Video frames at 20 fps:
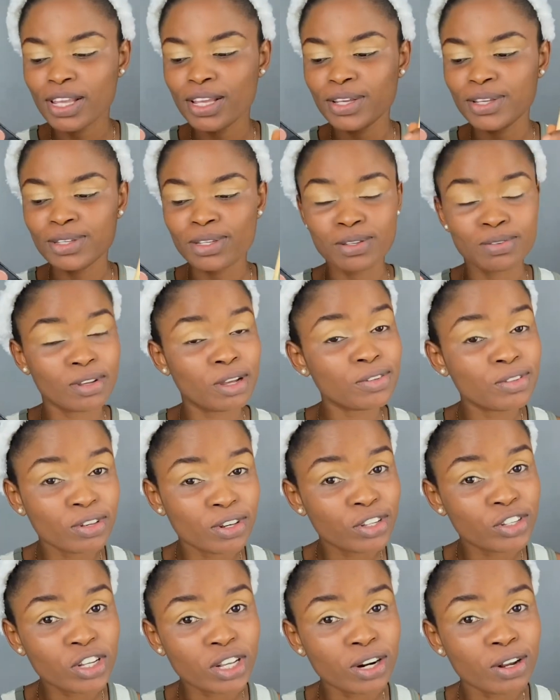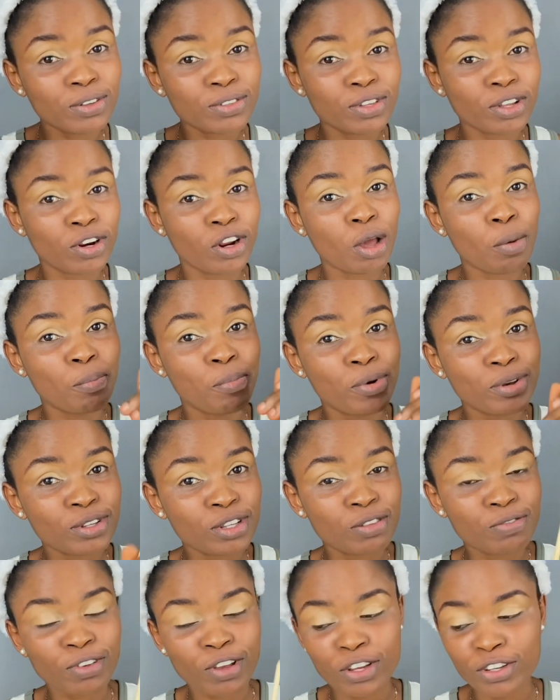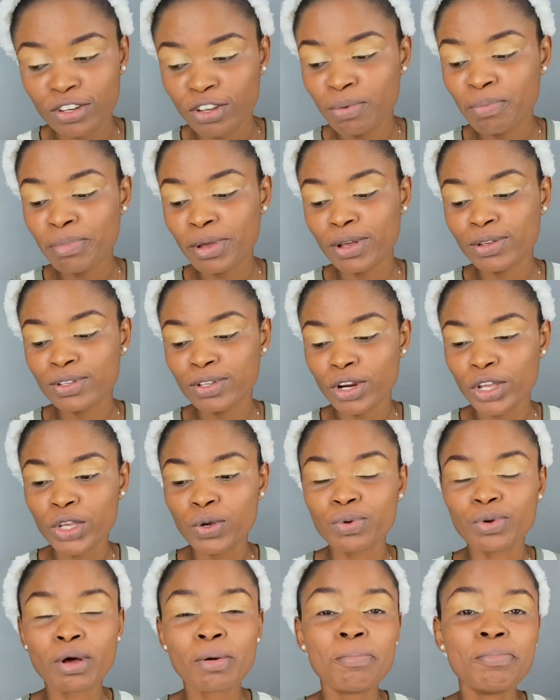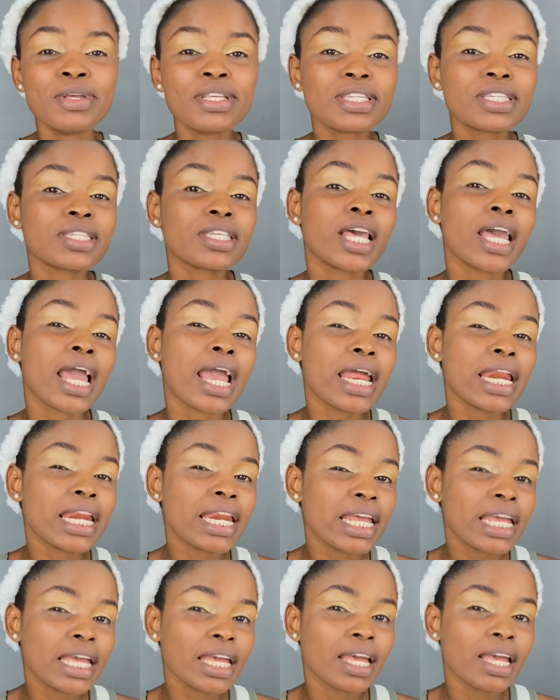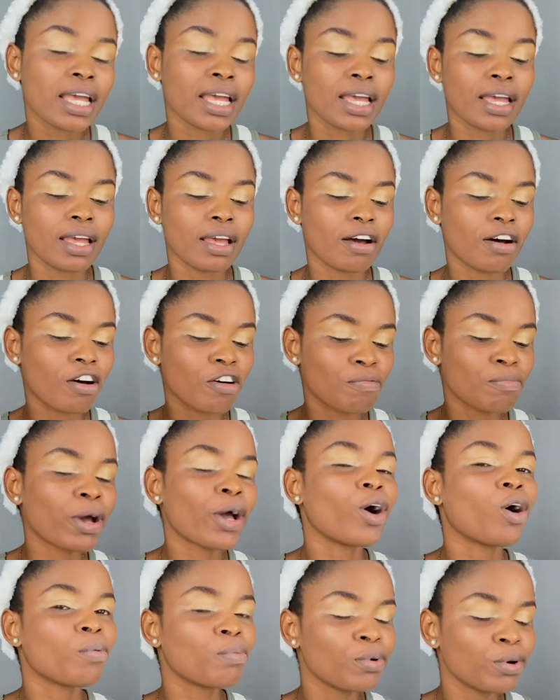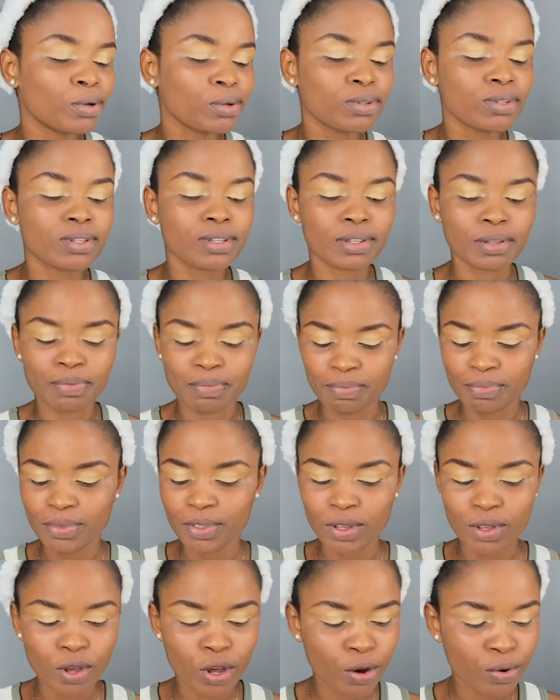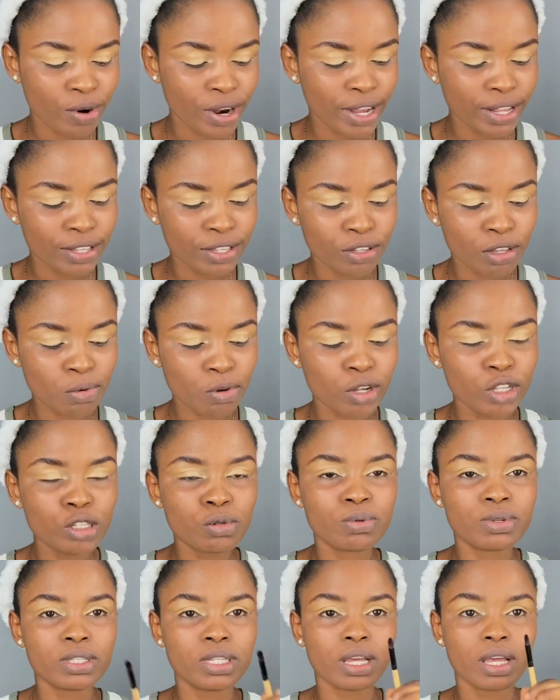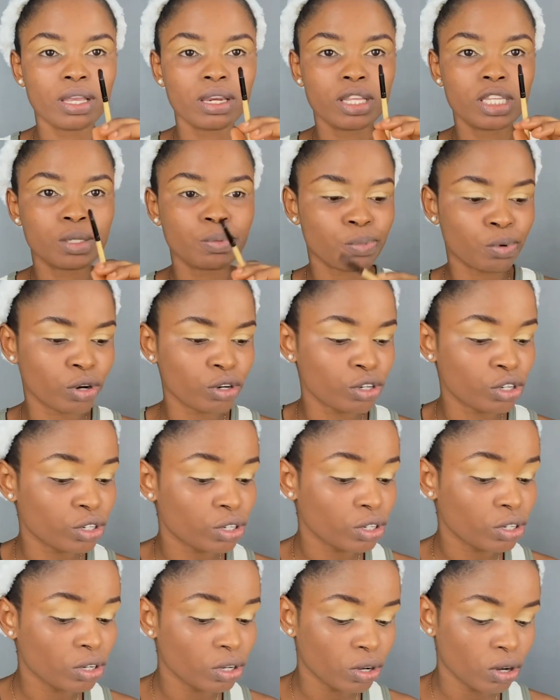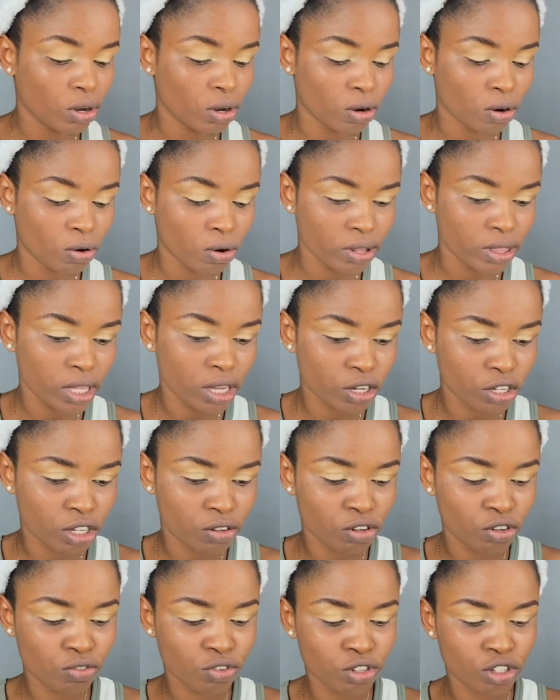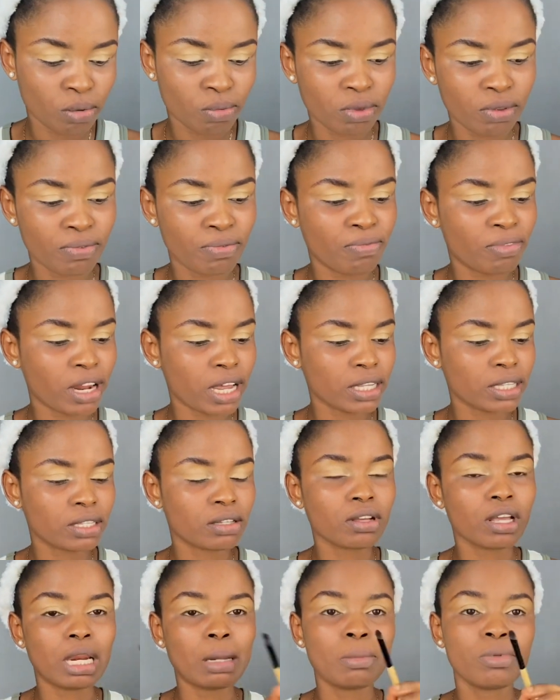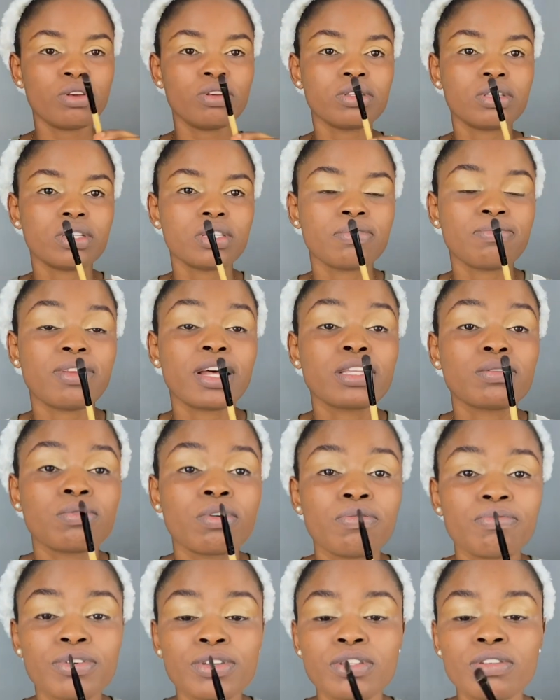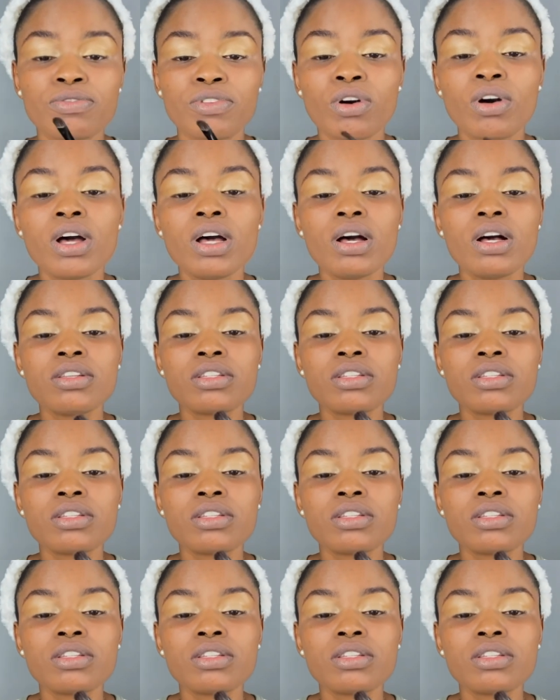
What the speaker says: Subscribe to the channel, turn on your post notification bell so that you will not miss any of my uploads. All right, so I'm going to be taking this brush, or I think I should use something flat. Okay, let me use this flat one first of all.